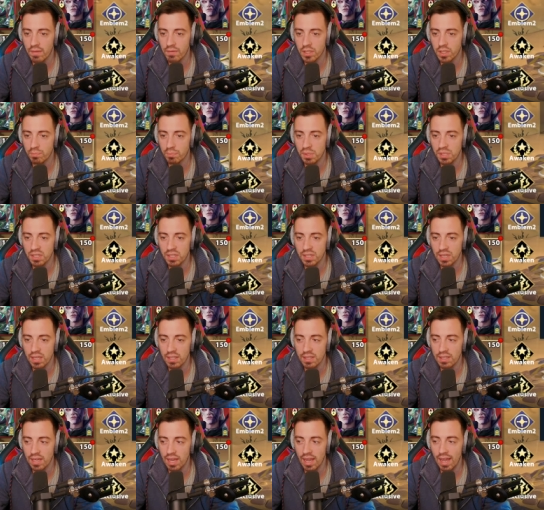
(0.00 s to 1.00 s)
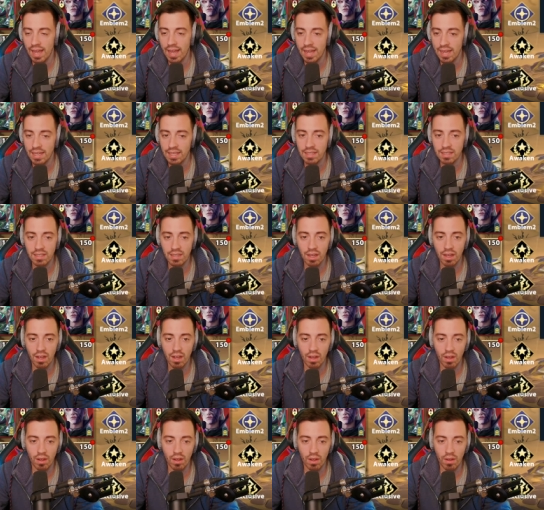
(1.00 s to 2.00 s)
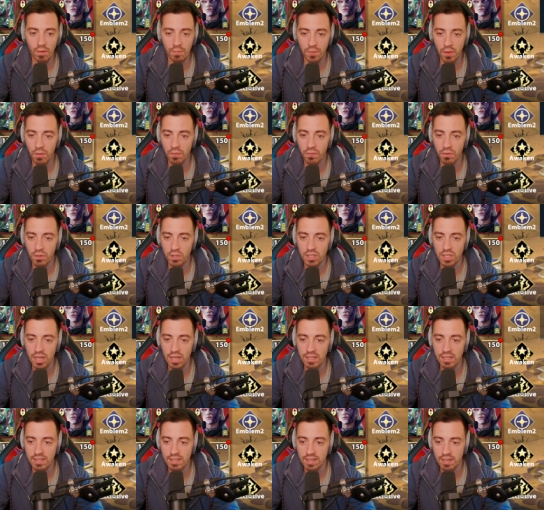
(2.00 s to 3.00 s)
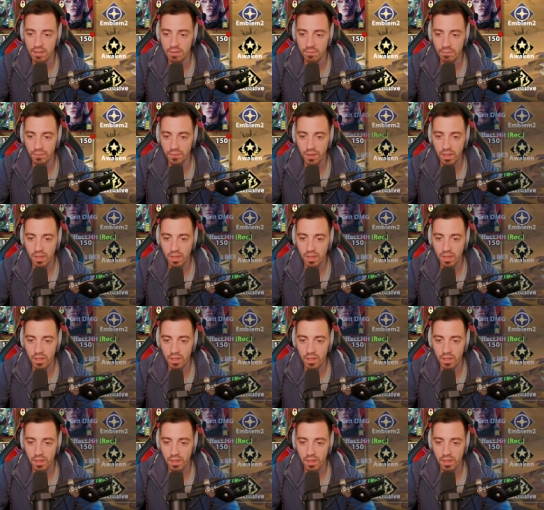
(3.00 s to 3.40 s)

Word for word: a speed set and uh, a first aid set.